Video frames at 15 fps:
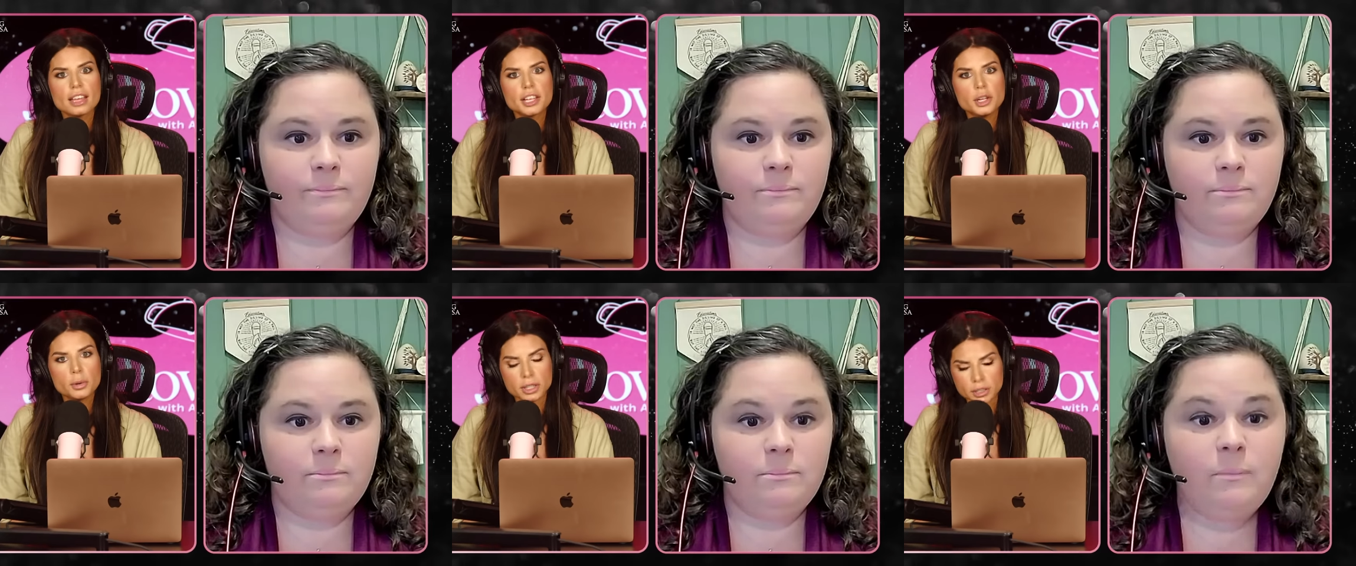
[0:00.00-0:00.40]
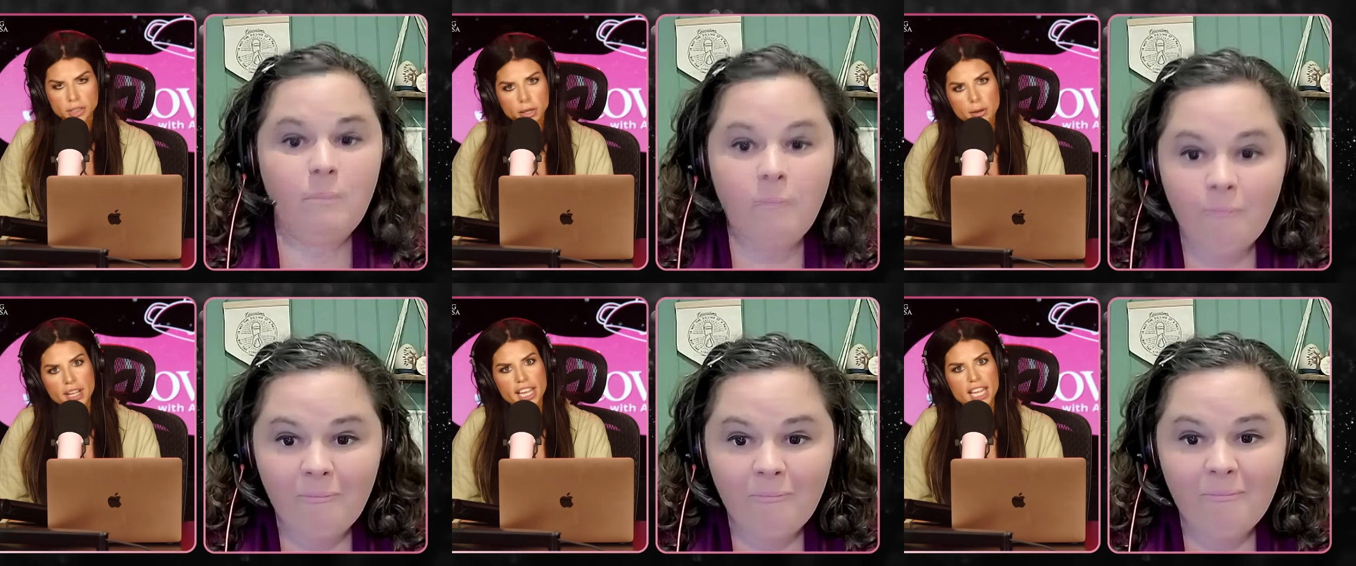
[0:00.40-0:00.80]
Speaker 1: You are
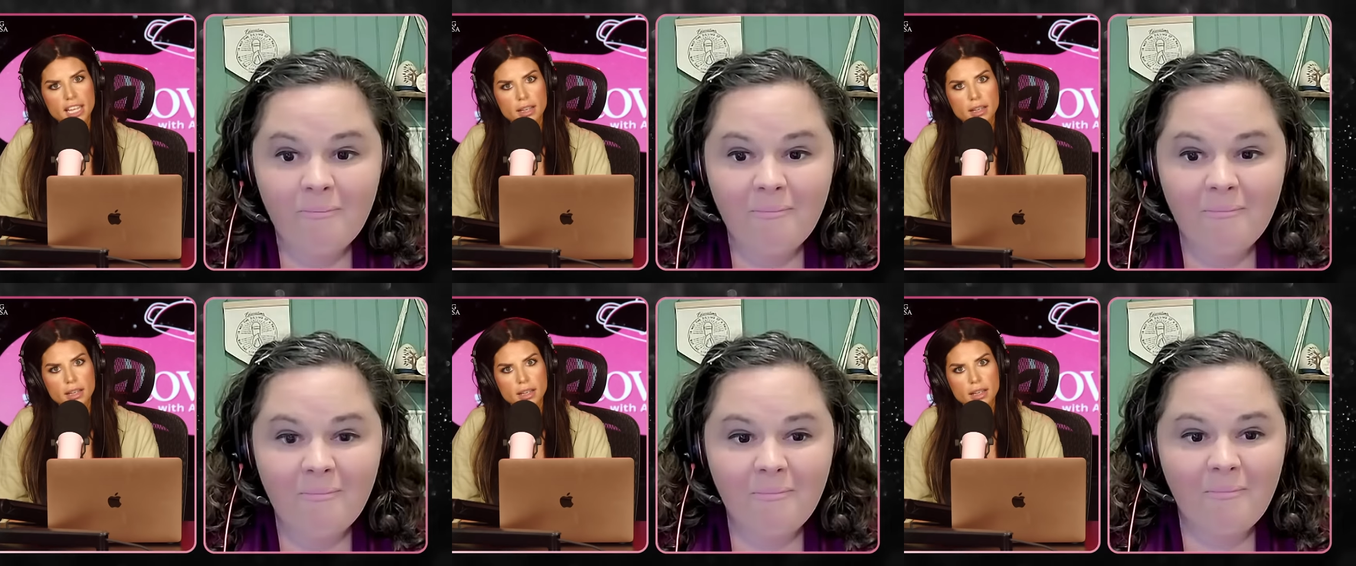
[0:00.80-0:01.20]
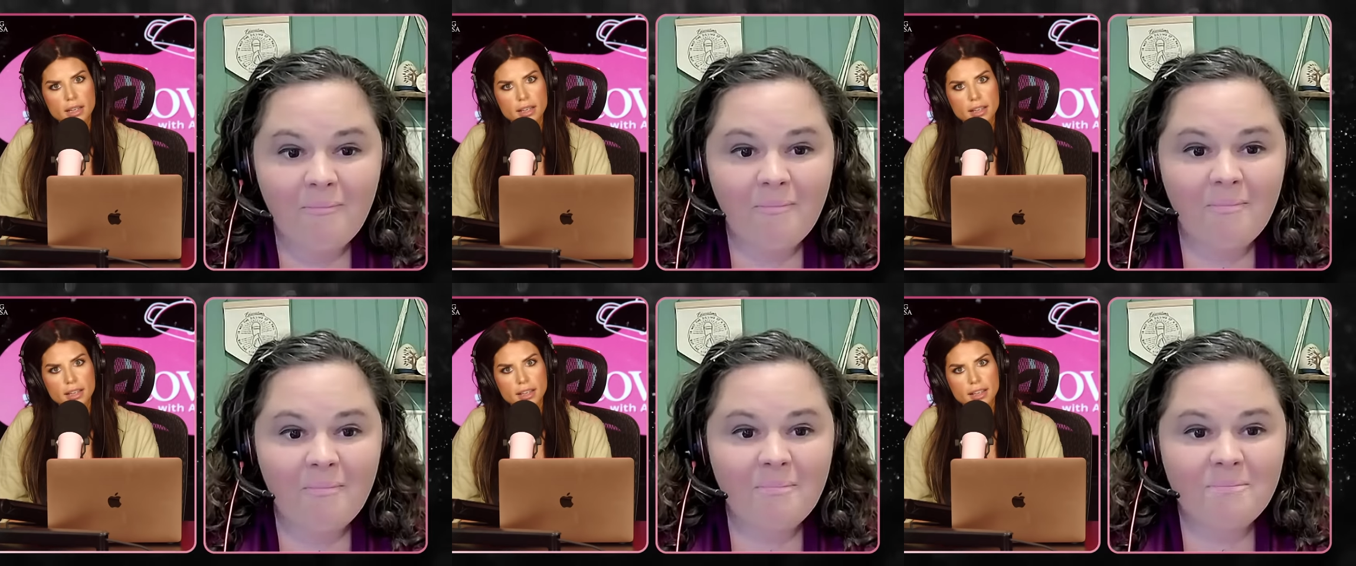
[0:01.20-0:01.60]
joking.
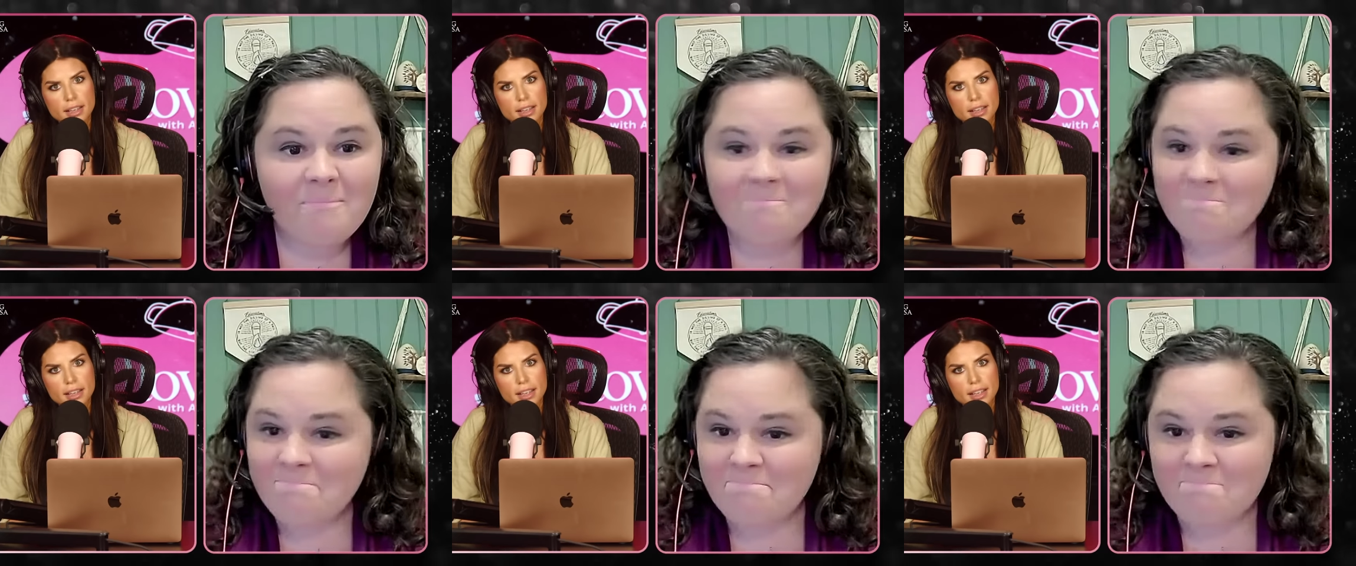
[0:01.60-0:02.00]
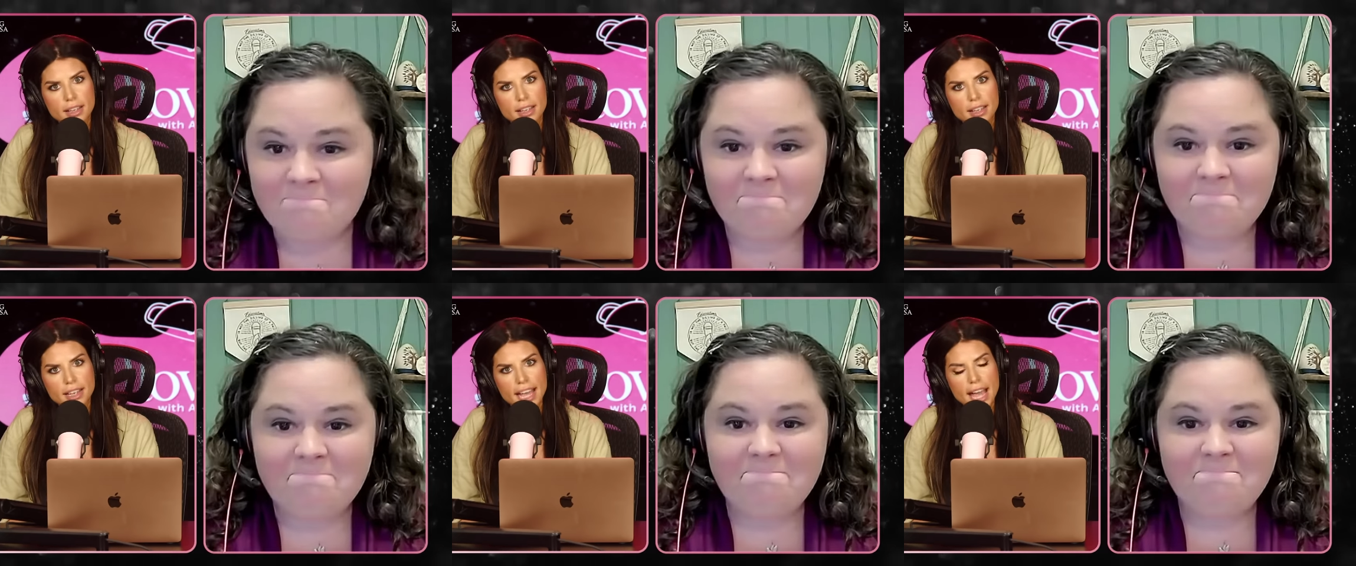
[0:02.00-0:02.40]

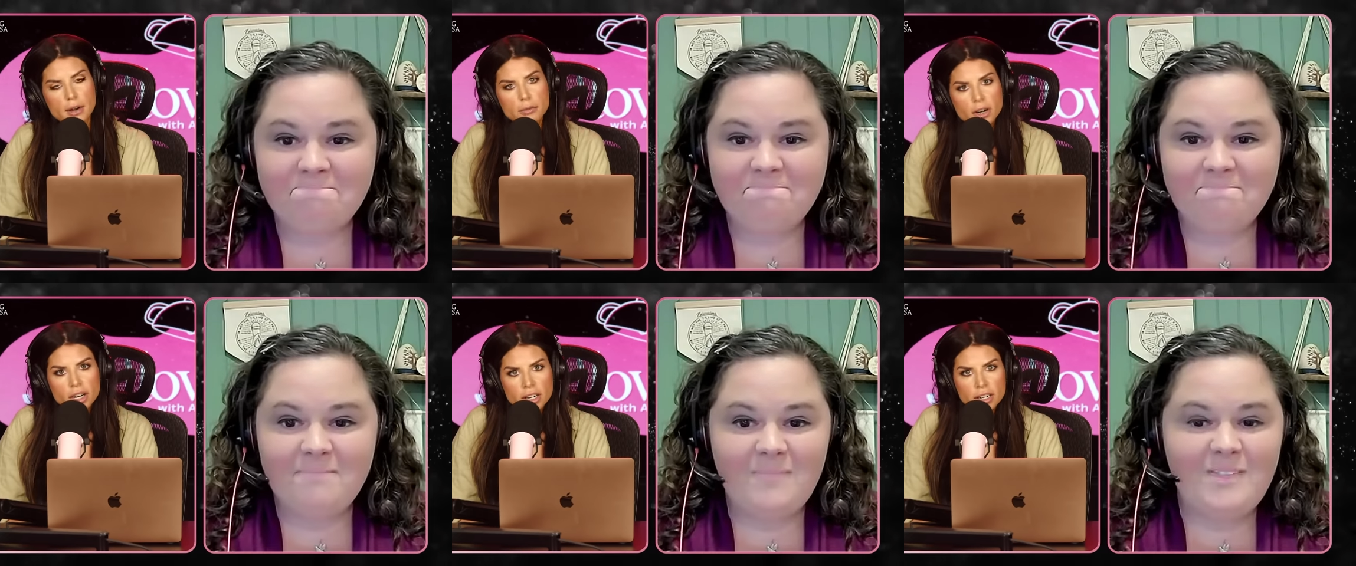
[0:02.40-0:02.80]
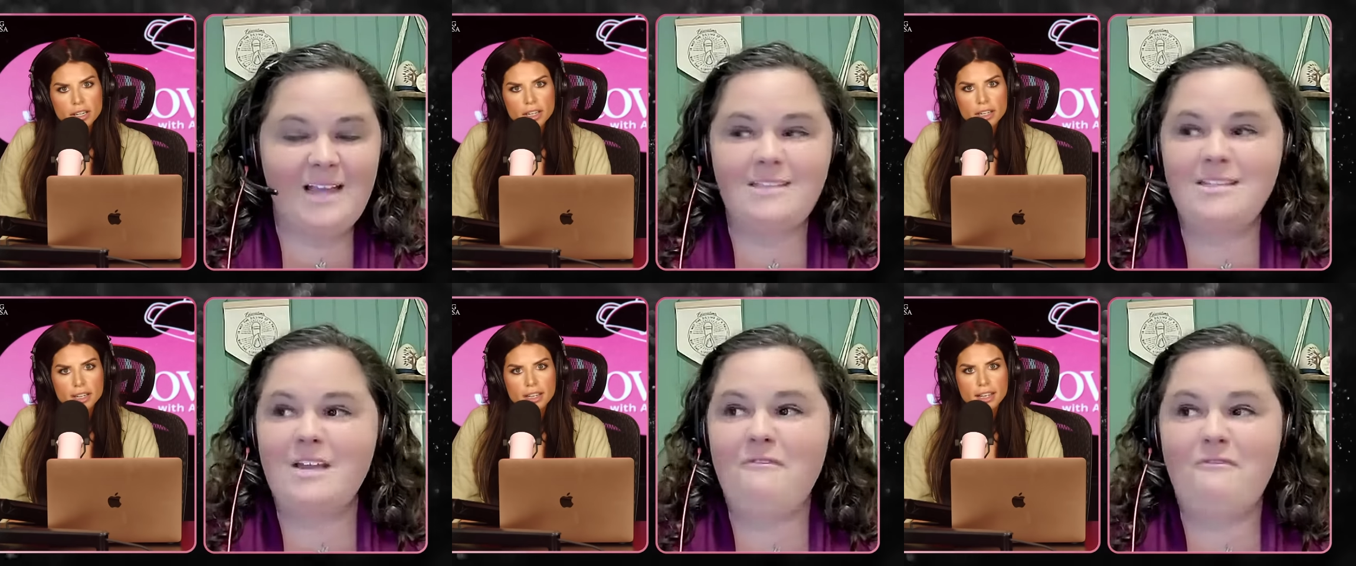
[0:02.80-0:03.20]
Ever?
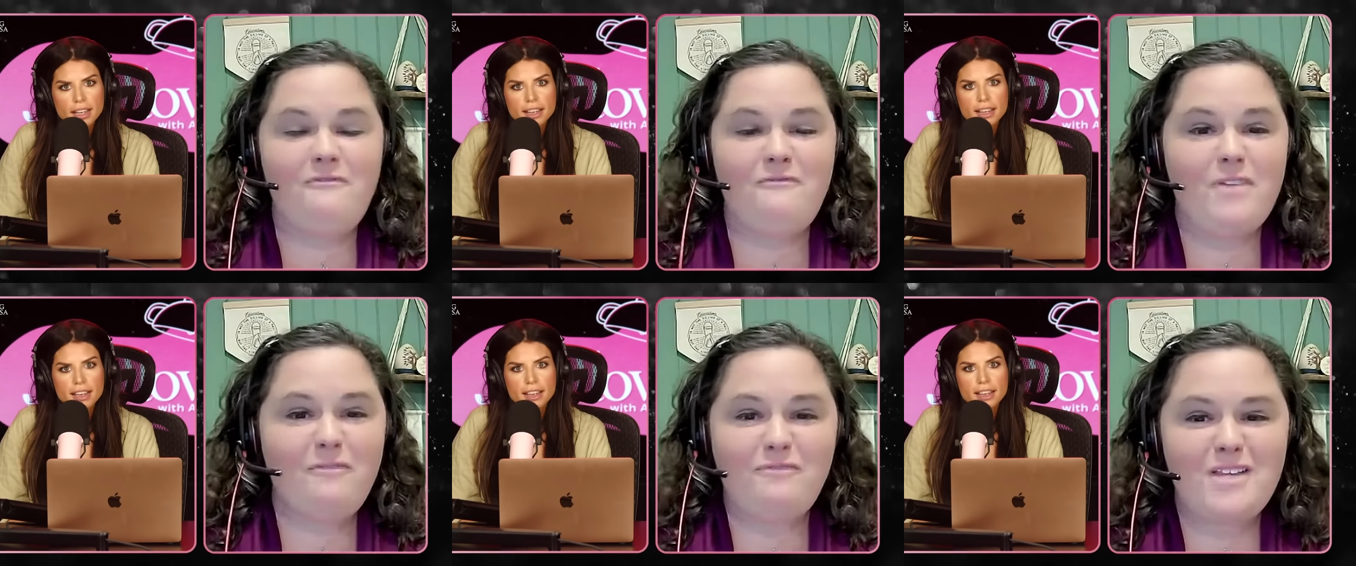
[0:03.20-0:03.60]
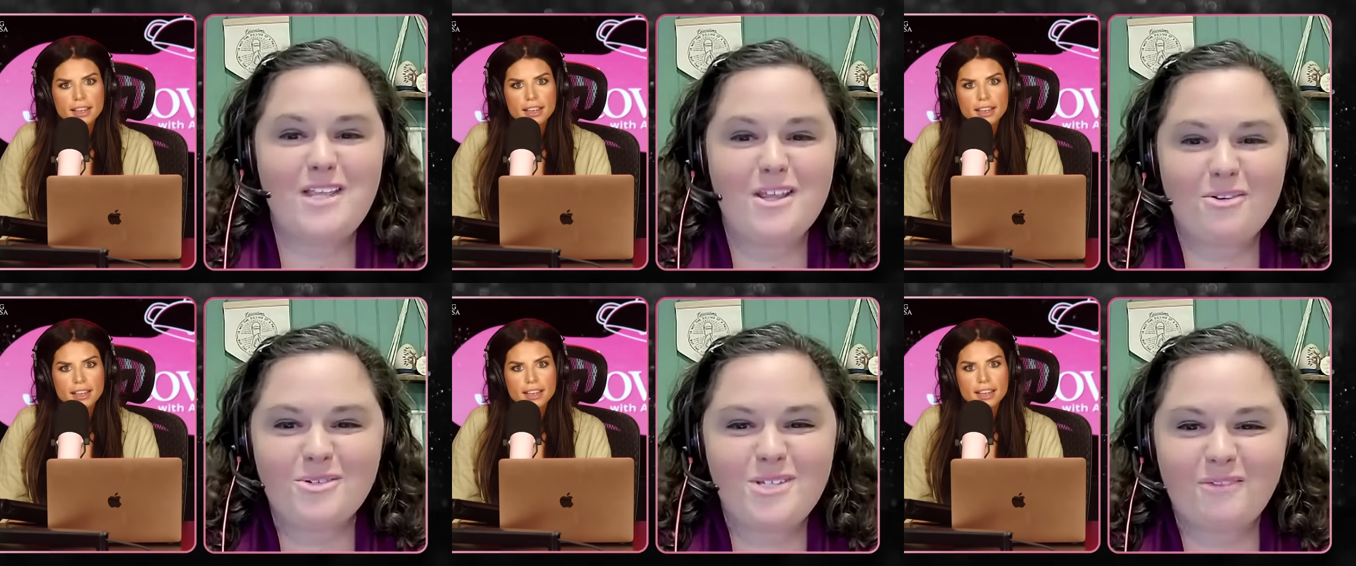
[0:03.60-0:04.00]
That's like 50
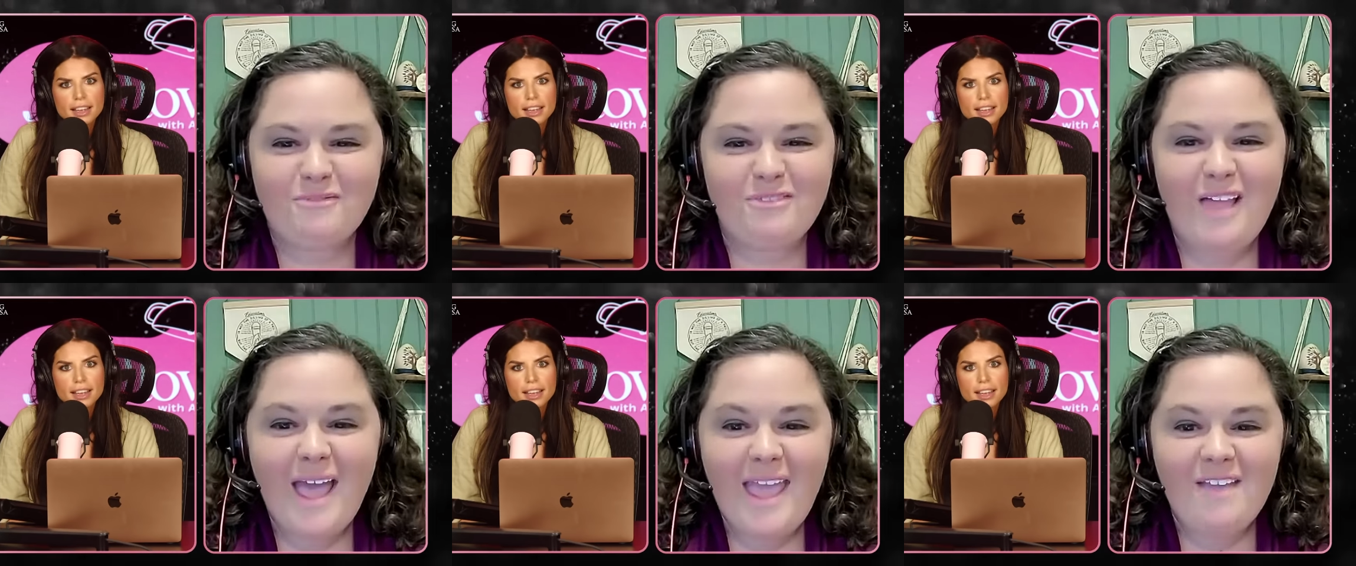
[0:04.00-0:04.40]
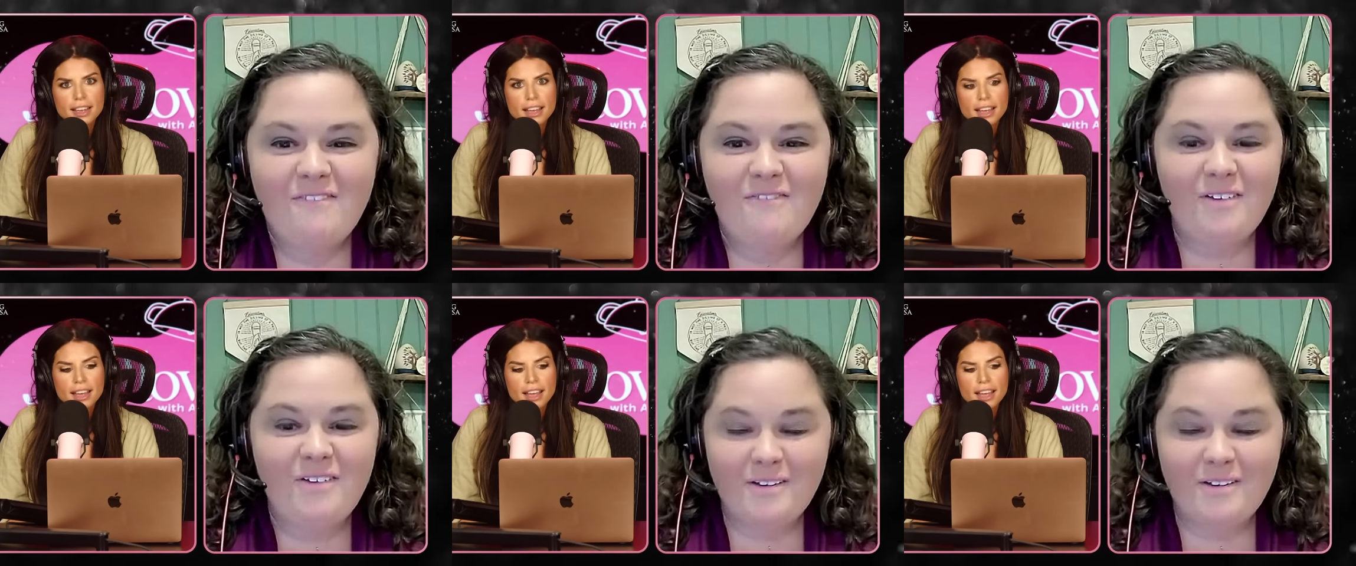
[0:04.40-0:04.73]
years of life.